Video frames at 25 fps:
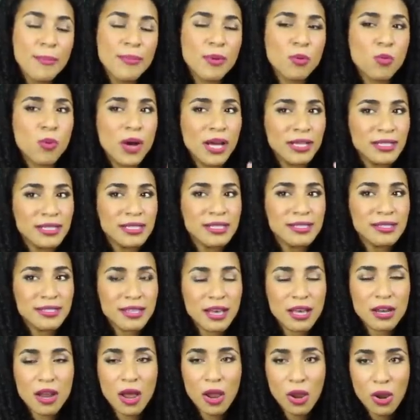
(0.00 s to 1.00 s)
But one
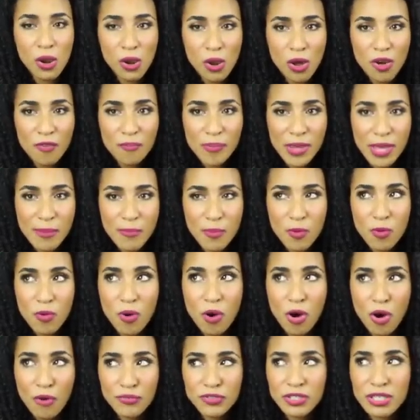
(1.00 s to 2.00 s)
concern a lot of
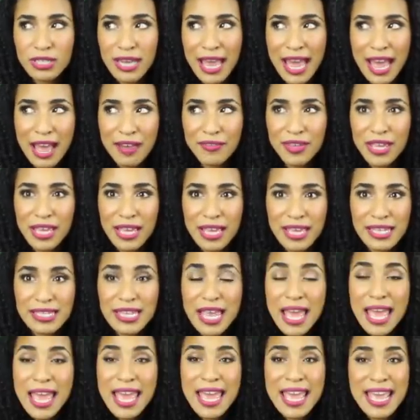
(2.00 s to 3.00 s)
people often have
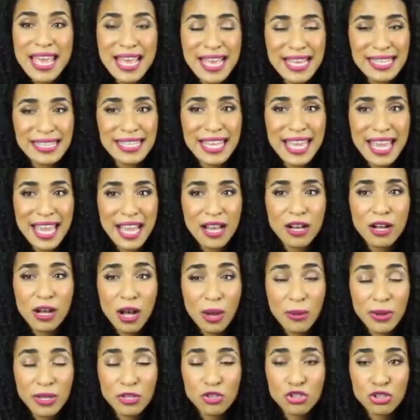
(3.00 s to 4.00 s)
is it
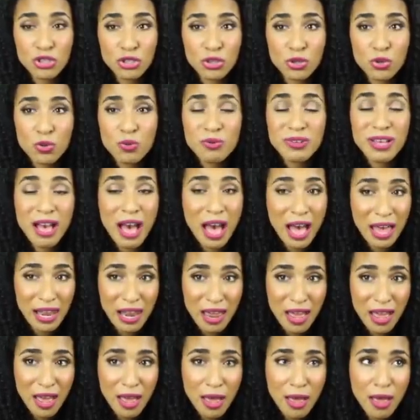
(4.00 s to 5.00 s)
going to
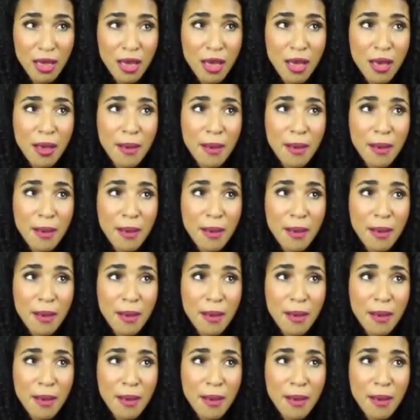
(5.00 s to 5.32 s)
color